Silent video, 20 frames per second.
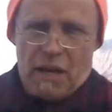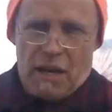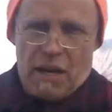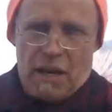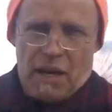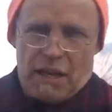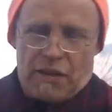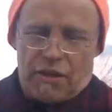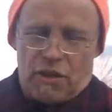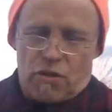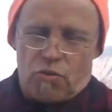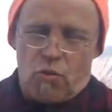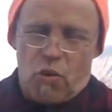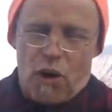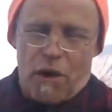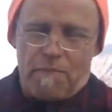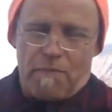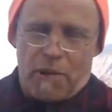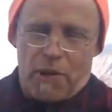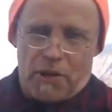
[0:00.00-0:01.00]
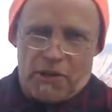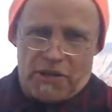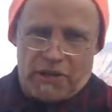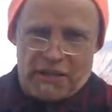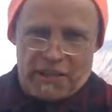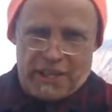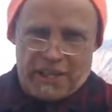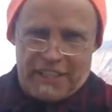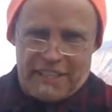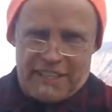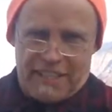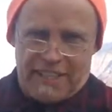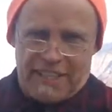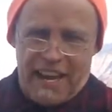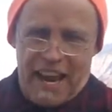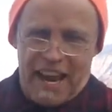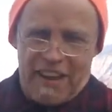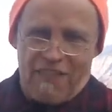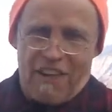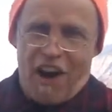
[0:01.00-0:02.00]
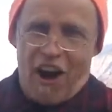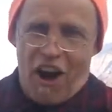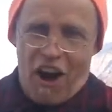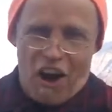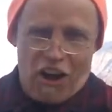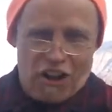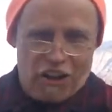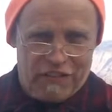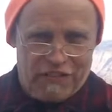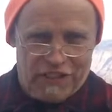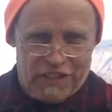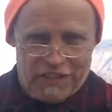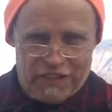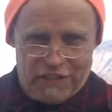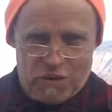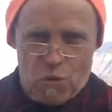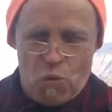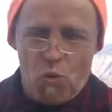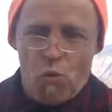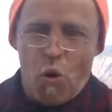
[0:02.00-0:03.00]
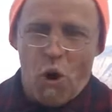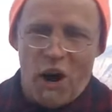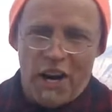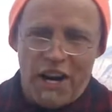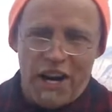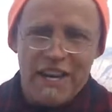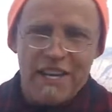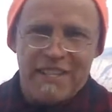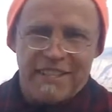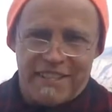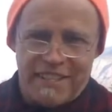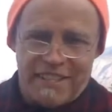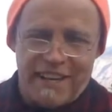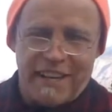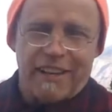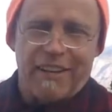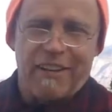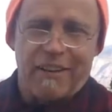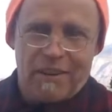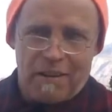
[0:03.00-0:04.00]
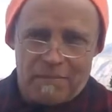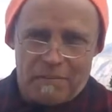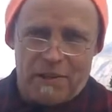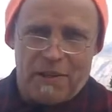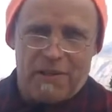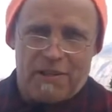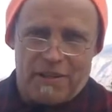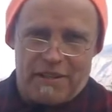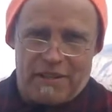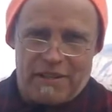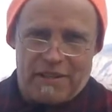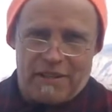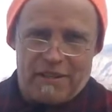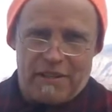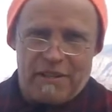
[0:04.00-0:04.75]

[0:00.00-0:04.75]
And there's one person that can save all of us, one single person.